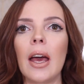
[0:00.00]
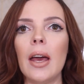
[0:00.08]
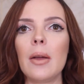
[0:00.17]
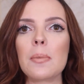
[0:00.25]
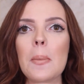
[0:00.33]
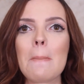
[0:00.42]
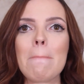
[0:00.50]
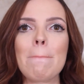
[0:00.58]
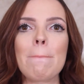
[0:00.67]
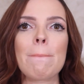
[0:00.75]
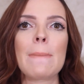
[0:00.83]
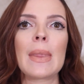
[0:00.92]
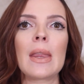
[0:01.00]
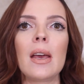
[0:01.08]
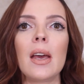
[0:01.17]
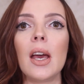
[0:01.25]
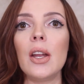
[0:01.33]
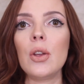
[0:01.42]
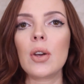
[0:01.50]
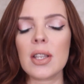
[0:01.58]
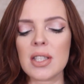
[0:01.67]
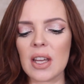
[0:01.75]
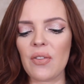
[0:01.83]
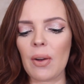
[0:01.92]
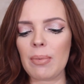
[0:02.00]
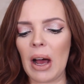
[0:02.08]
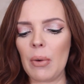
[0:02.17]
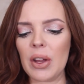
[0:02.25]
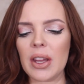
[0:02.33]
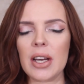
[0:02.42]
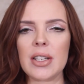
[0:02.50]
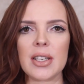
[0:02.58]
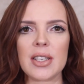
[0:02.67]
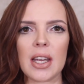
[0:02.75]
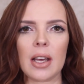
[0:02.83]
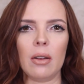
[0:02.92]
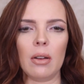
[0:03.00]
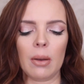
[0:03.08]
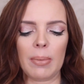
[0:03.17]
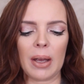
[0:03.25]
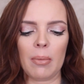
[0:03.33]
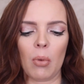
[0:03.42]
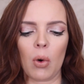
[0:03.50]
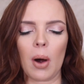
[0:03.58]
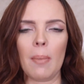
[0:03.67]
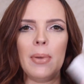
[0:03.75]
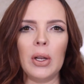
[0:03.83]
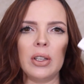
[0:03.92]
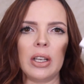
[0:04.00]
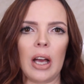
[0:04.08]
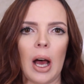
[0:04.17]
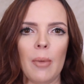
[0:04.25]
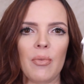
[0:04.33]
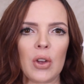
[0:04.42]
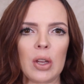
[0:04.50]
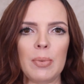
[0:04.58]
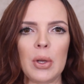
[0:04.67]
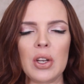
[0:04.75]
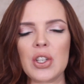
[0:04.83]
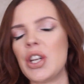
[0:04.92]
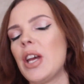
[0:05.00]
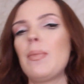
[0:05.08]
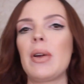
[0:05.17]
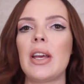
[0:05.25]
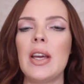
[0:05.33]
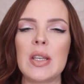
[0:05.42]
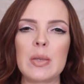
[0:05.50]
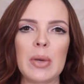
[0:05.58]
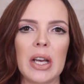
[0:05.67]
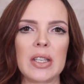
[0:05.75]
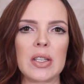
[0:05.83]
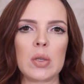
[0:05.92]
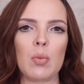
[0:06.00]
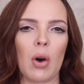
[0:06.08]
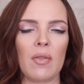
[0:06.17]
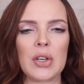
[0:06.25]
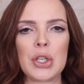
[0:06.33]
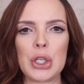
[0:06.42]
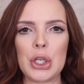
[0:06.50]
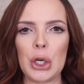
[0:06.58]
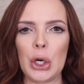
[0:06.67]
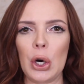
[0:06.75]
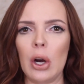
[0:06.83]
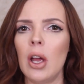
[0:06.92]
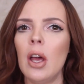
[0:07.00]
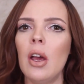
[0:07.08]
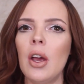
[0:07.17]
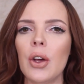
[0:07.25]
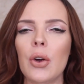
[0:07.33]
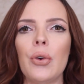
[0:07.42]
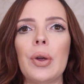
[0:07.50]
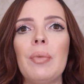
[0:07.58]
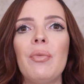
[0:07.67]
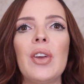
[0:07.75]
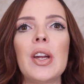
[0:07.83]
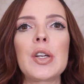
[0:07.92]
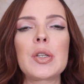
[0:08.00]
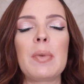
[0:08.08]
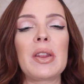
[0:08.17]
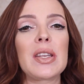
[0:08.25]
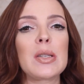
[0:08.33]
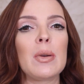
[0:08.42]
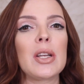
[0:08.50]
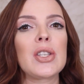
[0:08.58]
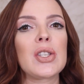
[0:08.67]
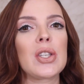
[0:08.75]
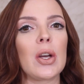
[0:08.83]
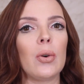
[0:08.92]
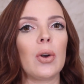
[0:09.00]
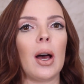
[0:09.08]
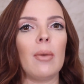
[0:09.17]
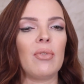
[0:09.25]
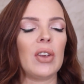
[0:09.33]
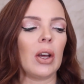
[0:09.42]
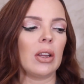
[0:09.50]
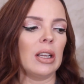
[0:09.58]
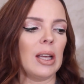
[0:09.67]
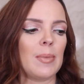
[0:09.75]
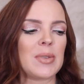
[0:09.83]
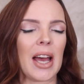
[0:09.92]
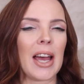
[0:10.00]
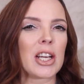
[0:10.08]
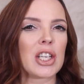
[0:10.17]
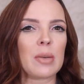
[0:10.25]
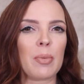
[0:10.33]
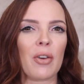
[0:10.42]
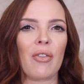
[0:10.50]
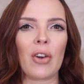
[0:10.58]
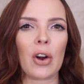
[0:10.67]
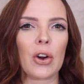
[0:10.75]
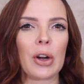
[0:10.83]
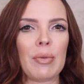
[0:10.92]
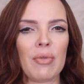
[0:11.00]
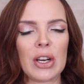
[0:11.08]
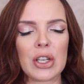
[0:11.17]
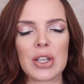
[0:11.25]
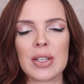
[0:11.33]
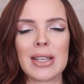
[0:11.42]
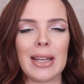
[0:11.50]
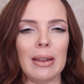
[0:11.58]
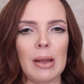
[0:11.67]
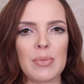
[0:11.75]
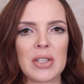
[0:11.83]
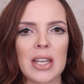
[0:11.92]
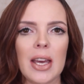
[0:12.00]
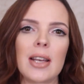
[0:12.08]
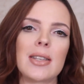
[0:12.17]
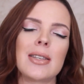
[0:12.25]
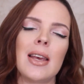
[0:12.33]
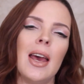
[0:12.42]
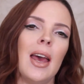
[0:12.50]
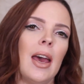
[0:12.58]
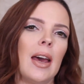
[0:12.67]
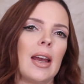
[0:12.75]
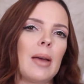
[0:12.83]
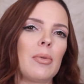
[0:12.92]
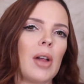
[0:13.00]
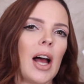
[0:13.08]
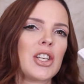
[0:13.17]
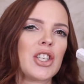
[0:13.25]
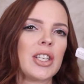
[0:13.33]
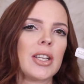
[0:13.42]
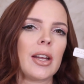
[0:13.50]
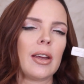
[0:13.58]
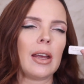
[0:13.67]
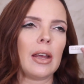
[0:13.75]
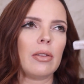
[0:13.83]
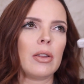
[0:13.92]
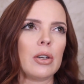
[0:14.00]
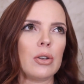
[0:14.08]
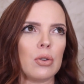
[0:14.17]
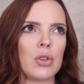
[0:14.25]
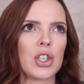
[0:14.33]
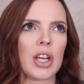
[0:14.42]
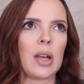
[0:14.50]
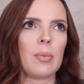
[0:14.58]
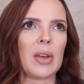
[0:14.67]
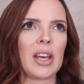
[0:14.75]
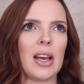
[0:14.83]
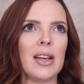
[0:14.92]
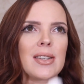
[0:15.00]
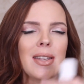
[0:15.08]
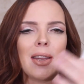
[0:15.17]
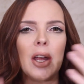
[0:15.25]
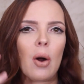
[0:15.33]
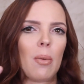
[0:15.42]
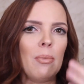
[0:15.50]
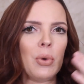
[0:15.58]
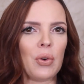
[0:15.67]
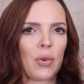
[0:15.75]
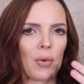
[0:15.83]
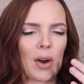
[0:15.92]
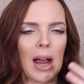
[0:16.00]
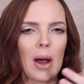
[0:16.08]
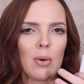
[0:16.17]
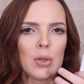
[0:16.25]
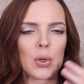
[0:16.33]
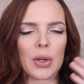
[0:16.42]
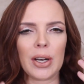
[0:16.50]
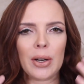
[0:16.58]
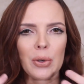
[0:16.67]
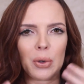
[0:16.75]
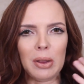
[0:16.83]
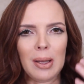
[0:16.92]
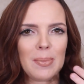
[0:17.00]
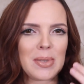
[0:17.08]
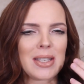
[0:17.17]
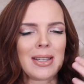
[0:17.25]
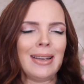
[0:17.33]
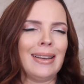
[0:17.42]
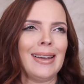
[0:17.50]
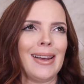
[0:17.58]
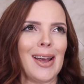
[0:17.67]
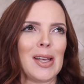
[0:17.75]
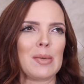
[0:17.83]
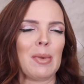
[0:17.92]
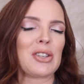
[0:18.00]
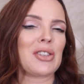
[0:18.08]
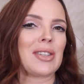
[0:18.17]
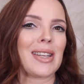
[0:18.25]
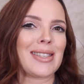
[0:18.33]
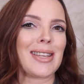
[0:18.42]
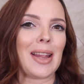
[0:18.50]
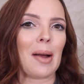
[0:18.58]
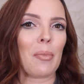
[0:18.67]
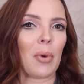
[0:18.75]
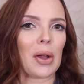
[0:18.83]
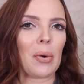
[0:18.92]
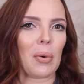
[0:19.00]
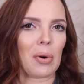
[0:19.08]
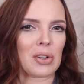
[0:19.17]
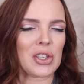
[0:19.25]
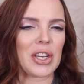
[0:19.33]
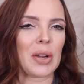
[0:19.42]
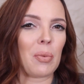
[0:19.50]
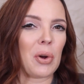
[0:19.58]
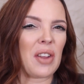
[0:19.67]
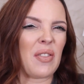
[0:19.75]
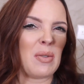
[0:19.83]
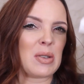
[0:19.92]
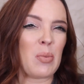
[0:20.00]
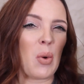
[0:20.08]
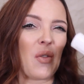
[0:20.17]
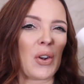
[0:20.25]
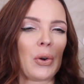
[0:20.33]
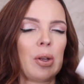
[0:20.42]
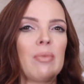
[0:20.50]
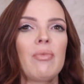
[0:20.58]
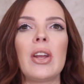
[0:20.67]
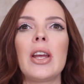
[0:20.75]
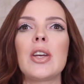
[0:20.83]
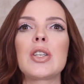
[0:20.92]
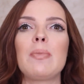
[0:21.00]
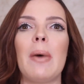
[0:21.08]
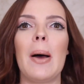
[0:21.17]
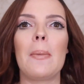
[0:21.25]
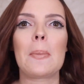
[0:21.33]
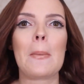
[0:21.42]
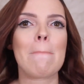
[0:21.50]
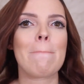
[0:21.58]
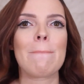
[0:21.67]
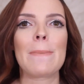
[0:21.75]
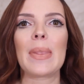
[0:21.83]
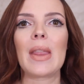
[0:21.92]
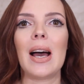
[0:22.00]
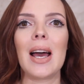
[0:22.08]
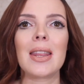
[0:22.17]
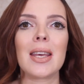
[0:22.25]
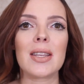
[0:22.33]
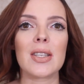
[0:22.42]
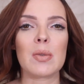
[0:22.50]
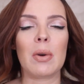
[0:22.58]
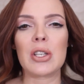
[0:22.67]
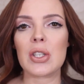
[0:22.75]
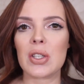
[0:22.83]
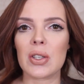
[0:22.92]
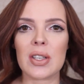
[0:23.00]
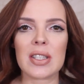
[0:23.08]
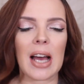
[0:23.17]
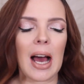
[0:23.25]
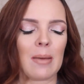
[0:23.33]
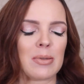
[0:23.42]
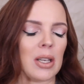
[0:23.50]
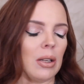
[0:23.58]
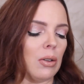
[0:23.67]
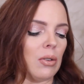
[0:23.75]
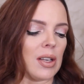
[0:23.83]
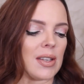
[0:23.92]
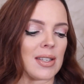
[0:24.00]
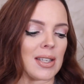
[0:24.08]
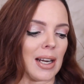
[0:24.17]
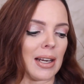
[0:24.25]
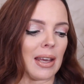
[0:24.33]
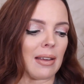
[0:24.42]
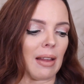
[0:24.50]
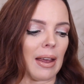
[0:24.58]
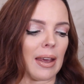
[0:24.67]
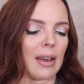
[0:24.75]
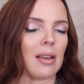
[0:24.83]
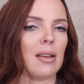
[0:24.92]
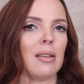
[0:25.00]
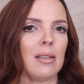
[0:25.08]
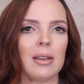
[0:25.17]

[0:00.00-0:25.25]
Okay. And you can see from that one that it does take a little bit more building up for the Beauty Shea, but it is because it's more of a sheer cream finish. But this one is so comfy on the lips. I actually prefer cream finishes in lipsticks. And I'm glad she did it in the nude shade because they don't move around or get on your lips as much as, let's say, that bright orange shade would if it was more of a cream finish. But I think this one just looks absolutely stunning, like